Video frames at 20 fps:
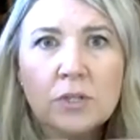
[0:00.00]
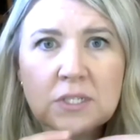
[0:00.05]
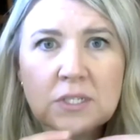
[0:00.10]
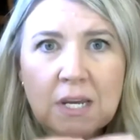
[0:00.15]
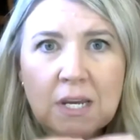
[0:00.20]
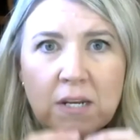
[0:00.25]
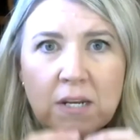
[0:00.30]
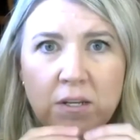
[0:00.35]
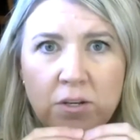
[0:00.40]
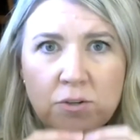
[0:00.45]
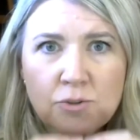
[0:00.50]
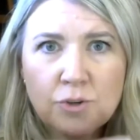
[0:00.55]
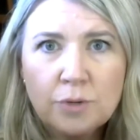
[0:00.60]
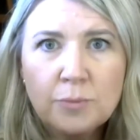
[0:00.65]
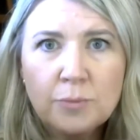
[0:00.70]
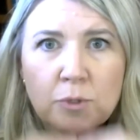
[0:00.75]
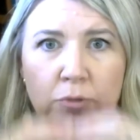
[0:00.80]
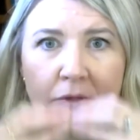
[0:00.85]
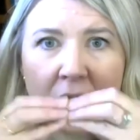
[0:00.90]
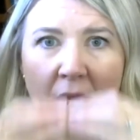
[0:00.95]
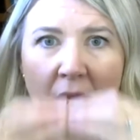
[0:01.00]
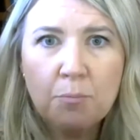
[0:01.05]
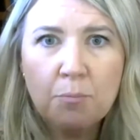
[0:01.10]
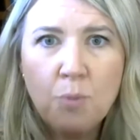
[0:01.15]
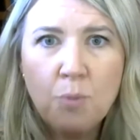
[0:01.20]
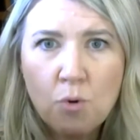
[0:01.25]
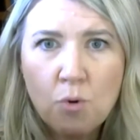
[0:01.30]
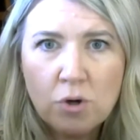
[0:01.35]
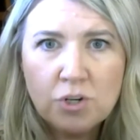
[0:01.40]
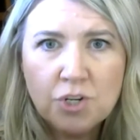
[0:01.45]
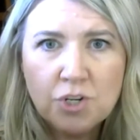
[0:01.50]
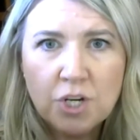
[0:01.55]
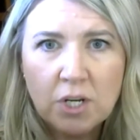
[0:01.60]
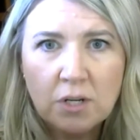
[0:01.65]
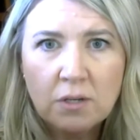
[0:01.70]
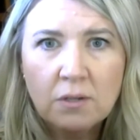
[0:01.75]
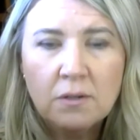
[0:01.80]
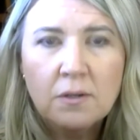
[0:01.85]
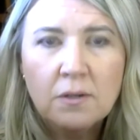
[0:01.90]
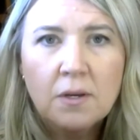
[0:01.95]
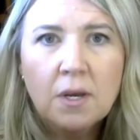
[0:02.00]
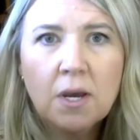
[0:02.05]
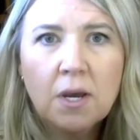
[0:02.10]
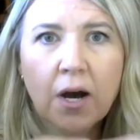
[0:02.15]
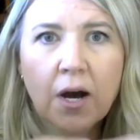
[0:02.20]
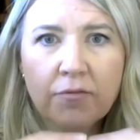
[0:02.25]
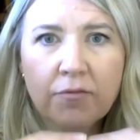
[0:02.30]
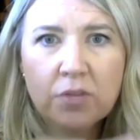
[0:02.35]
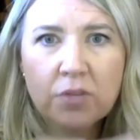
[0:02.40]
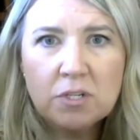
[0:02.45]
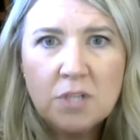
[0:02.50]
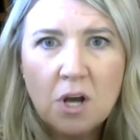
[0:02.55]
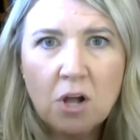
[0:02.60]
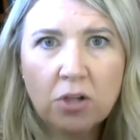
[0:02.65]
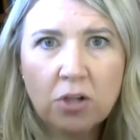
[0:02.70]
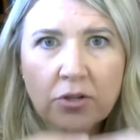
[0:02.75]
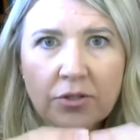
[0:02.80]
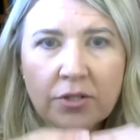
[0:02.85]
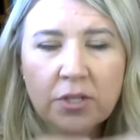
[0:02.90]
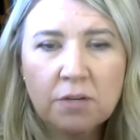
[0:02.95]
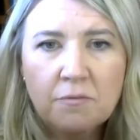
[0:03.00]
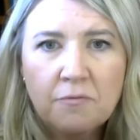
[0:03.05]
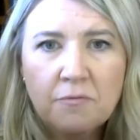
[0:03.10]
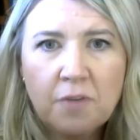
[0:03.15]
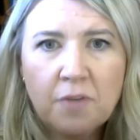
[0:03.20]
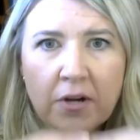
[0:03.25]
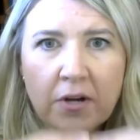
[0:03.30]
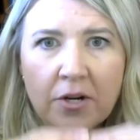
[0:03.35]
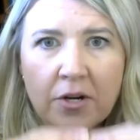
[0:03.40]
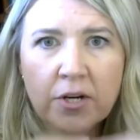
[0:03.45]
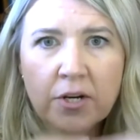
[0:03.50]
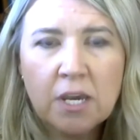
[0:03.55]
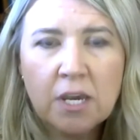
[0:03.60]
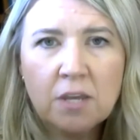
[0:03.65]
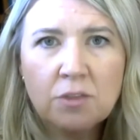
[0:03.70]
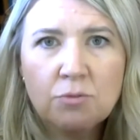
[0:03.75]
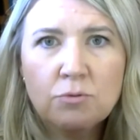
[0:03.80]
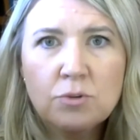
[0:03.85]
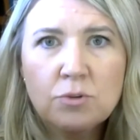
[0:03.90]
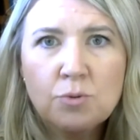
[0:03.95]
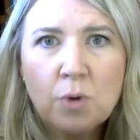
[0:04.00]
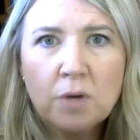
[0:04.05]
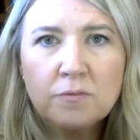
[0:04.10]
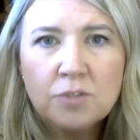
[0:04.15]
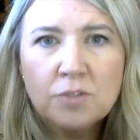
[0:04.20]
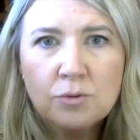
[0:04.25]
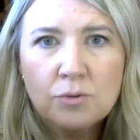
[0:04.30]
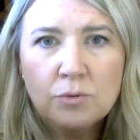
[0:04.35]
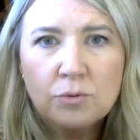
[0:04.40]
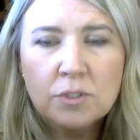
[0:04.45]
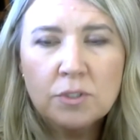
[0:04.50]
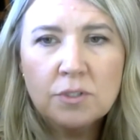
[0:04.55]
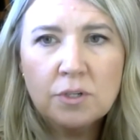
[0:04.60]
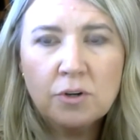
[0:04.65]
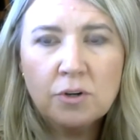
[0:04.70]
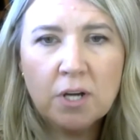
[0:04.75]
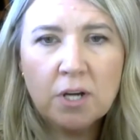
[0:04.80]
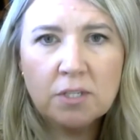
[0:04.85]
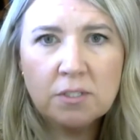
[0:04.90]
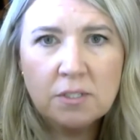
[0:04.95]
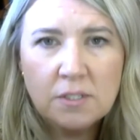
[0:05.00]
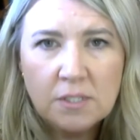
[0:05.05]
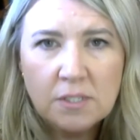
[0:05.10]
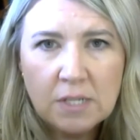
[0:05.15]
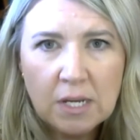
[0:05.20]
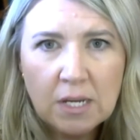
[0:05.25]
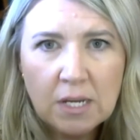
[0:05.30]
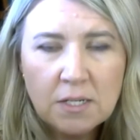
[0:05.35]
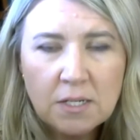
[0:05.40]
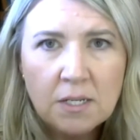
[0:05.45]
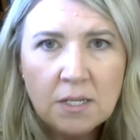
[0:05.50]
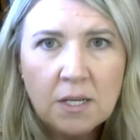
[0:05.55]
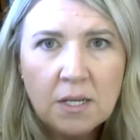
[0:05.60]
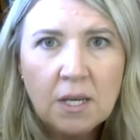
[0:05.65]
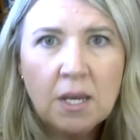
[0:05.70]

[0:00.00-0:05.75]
state contributes a portion of the dollars that fund our K through 12 schools across the state.